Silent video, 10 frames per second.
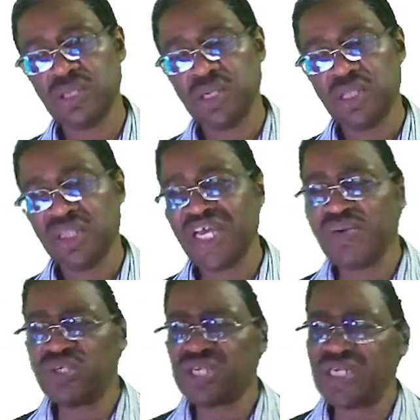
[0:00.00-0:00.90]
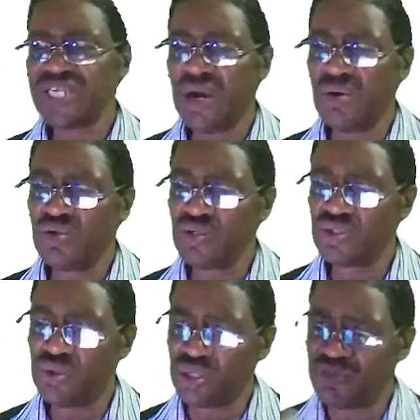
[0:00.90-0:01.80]
Then we shall now use
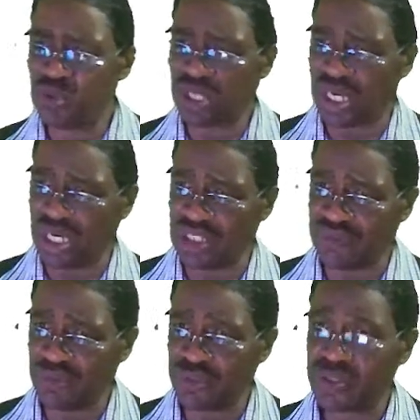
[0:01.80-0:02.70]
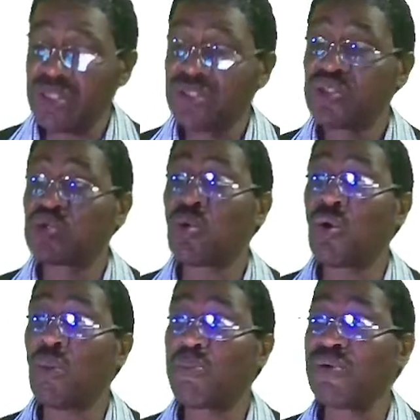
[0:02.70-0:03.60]
those future cash flows to
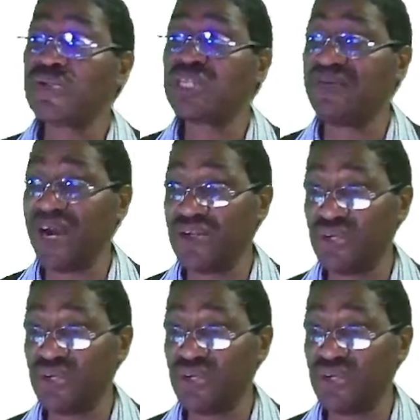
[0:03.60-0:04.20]
compute the value in